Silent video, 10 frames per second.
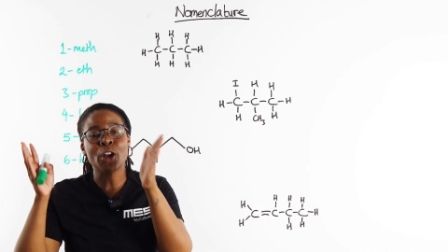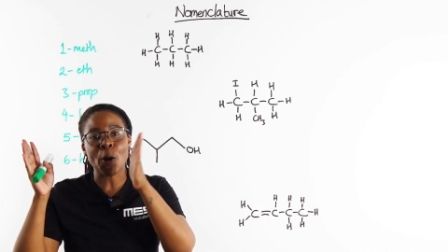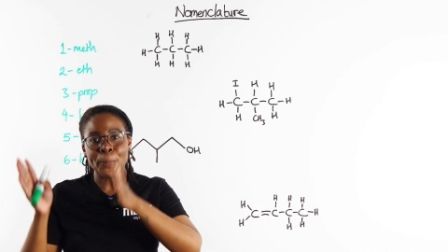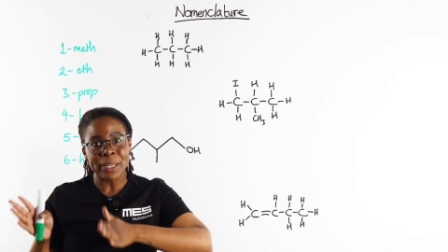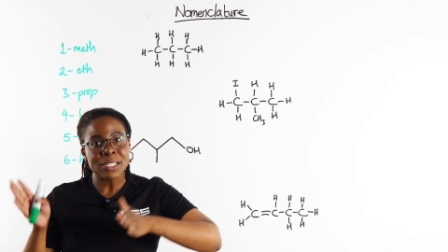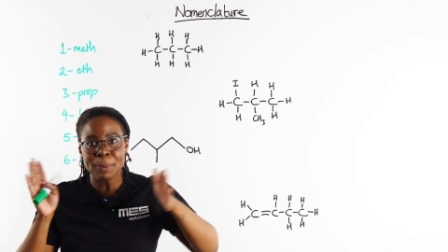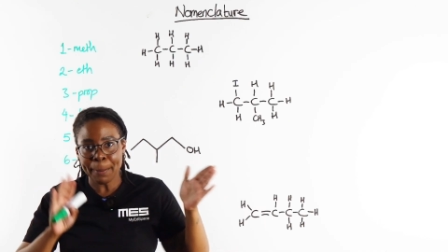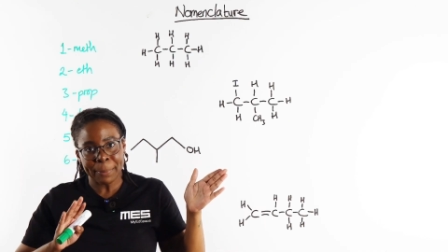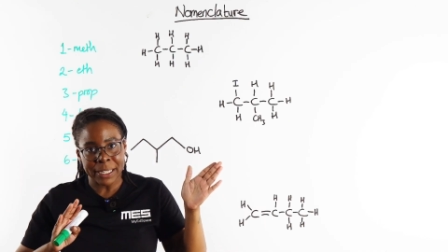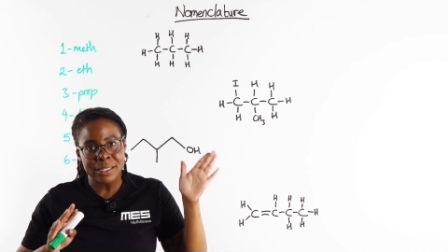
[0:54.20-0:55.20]
Go piece
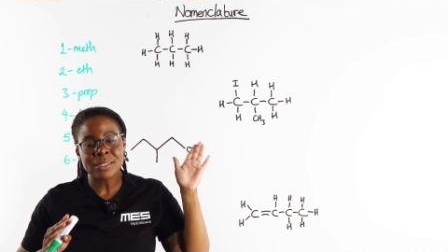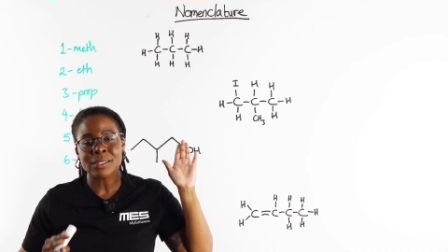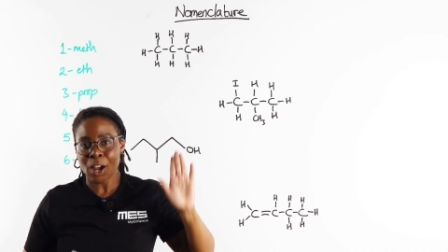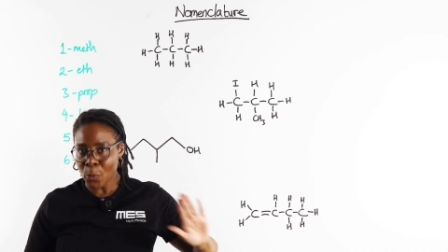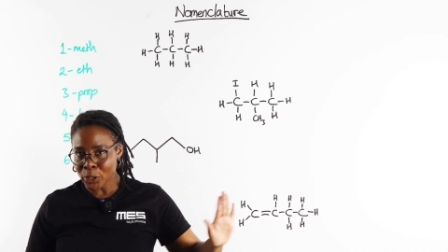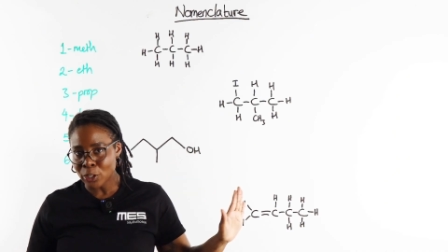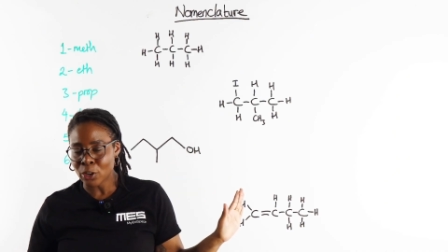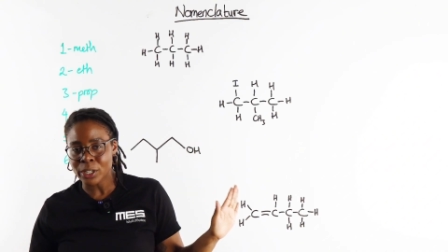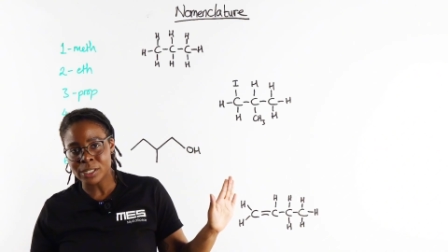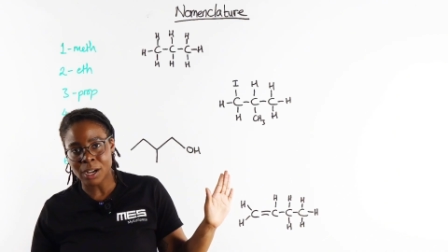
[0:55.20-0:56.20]
by piece, start with the
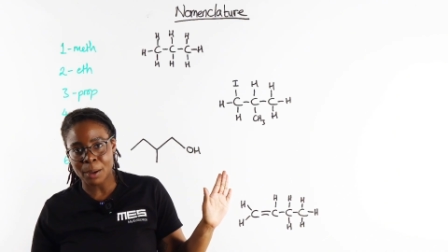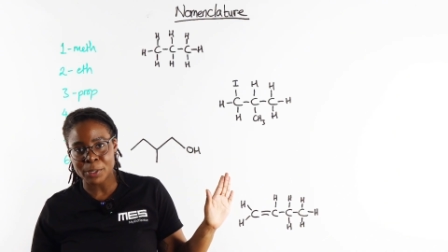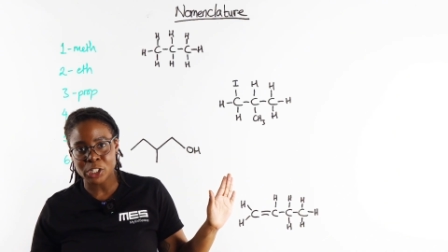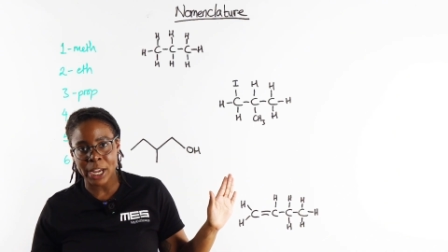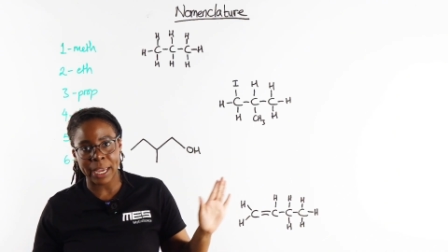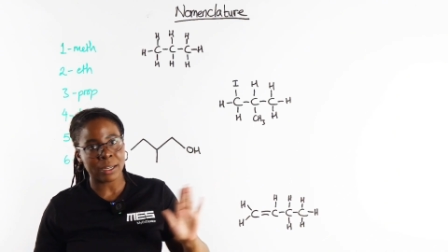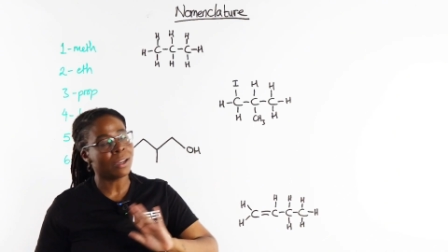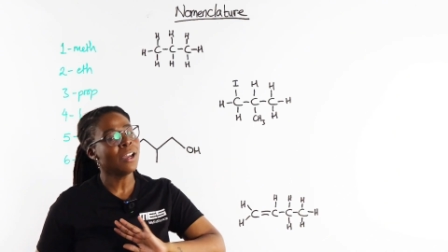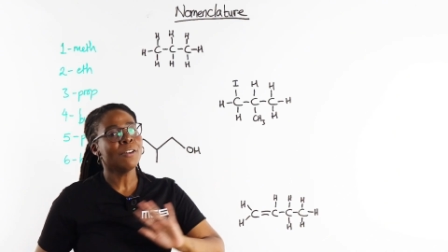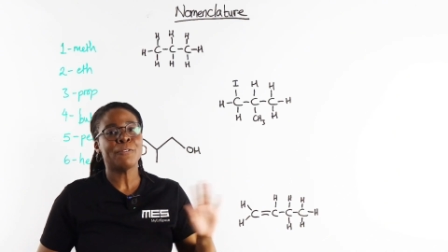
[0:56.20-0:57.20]
longest carbon
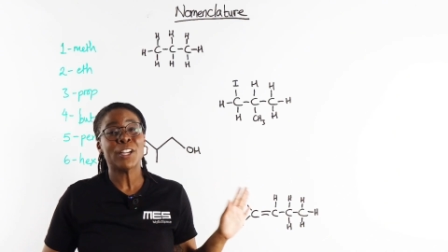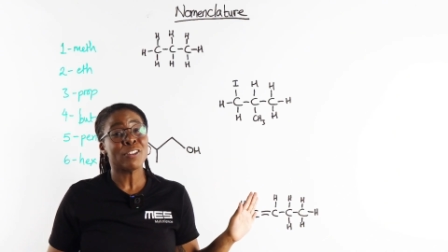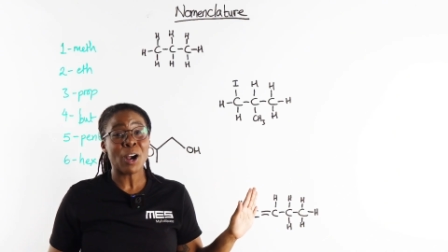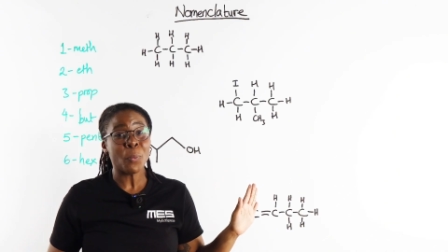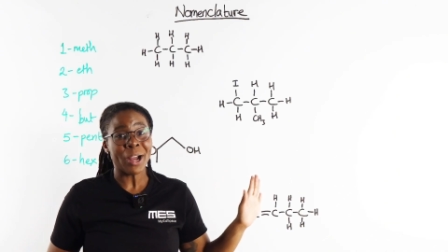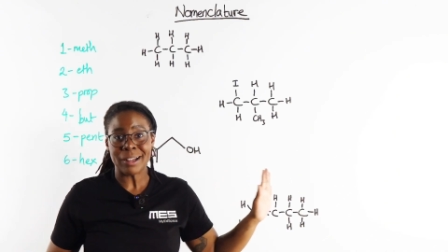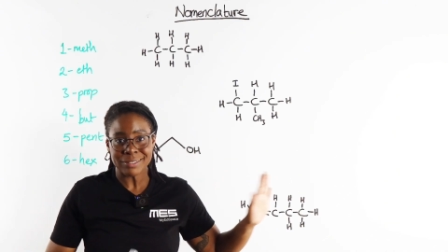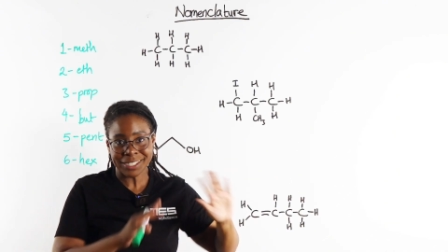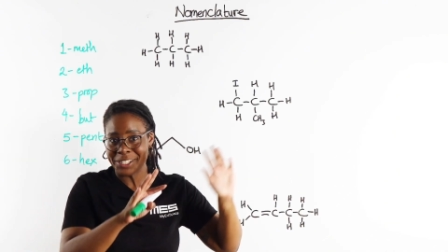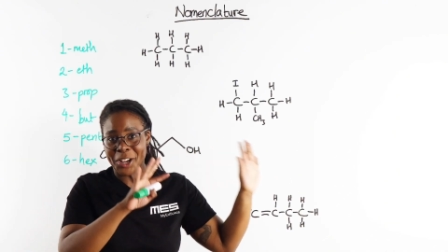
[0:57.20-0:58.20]
chain, figure out what
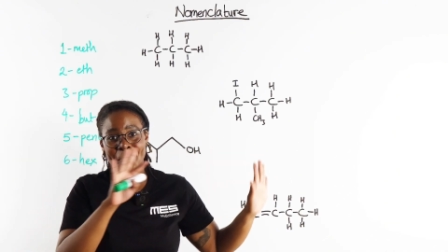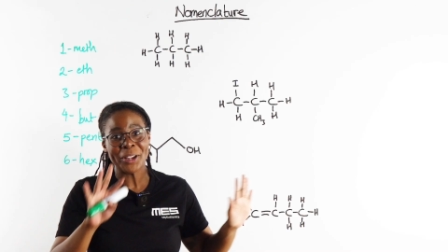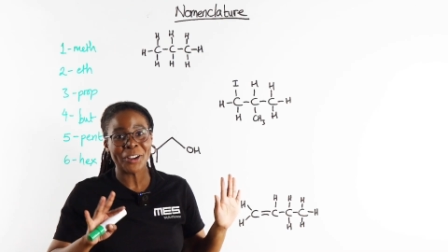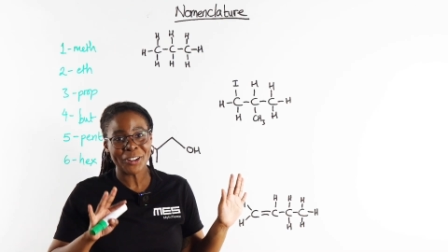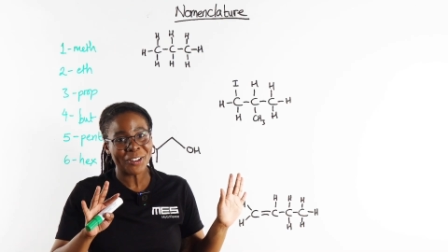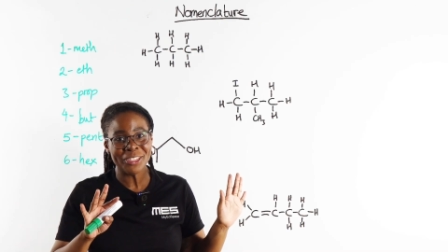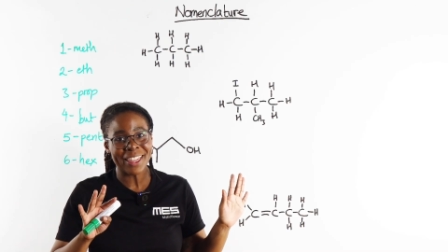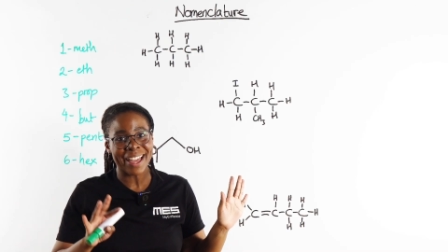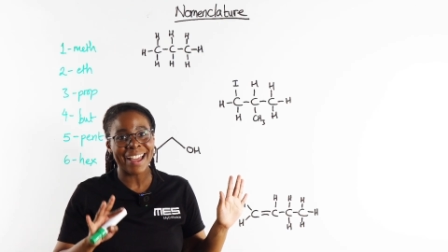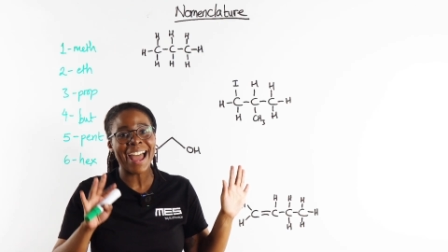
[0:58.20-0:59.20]
else is going on
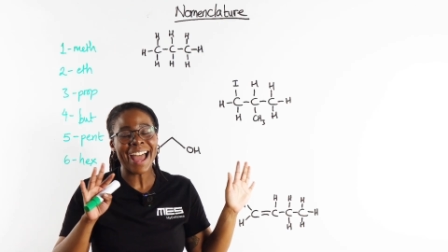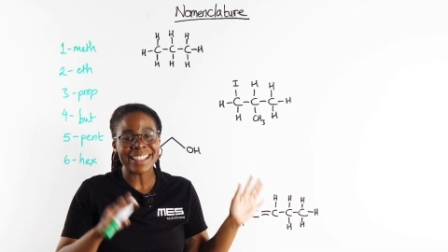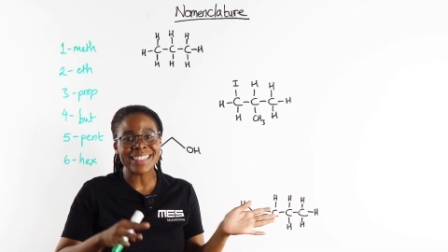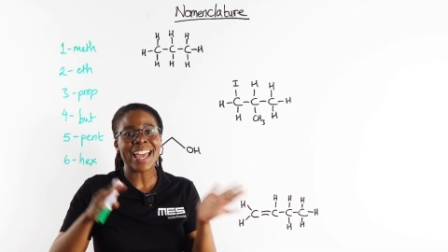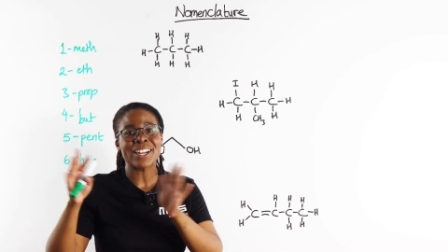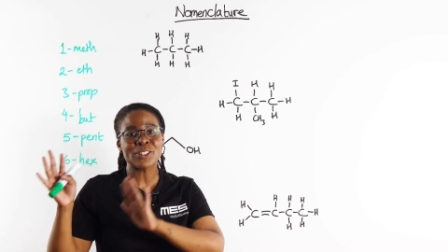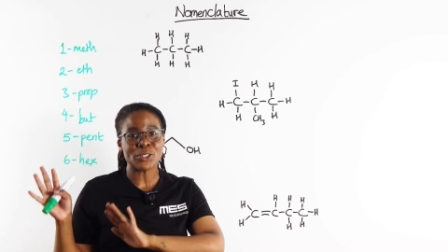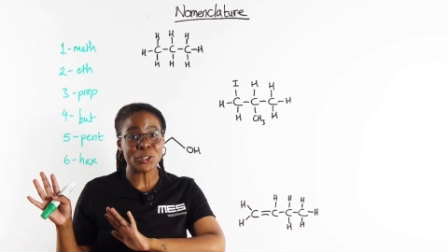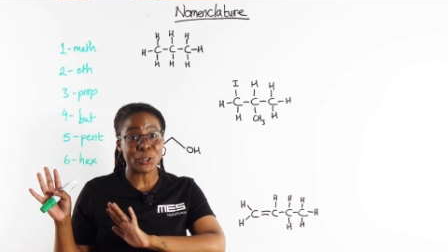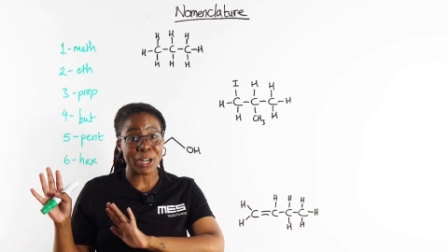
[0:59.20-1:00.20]
there, and then
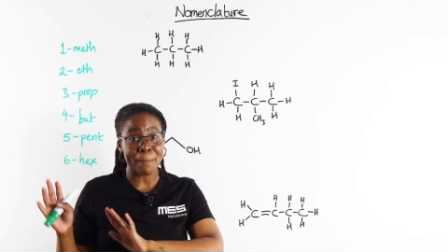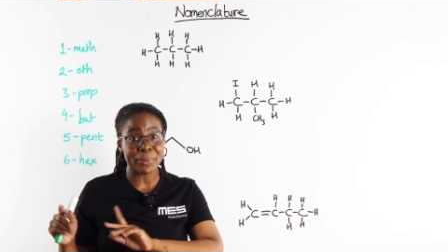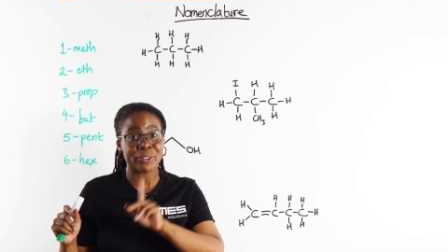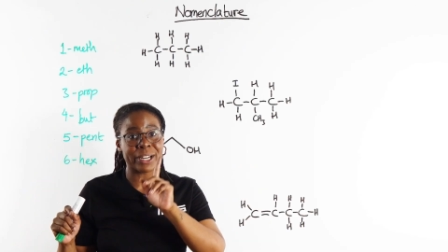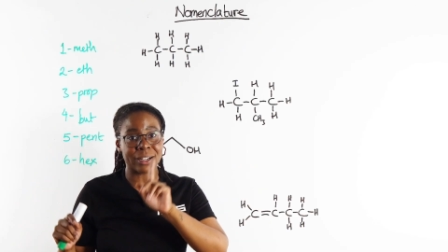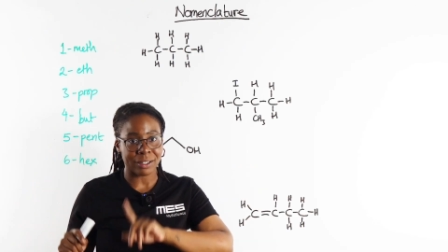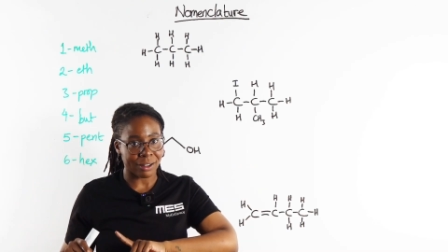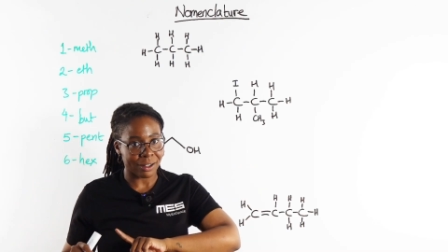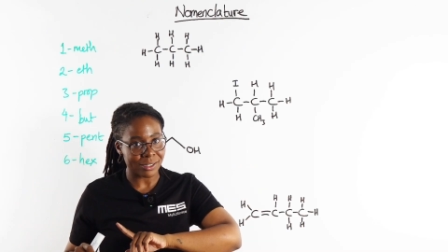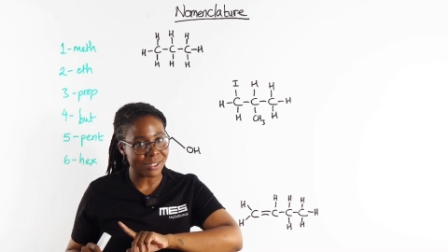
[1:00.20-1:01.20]
do your numbering
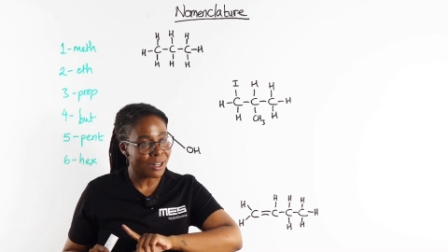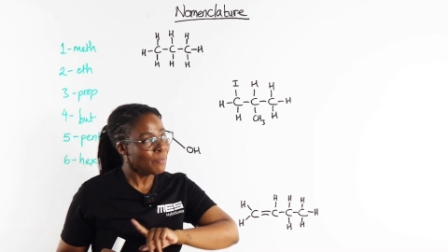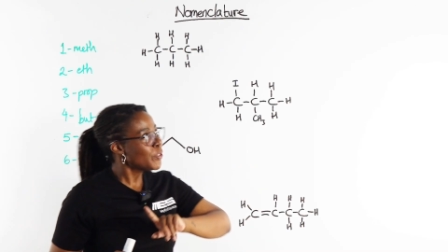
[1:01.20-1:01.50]
last.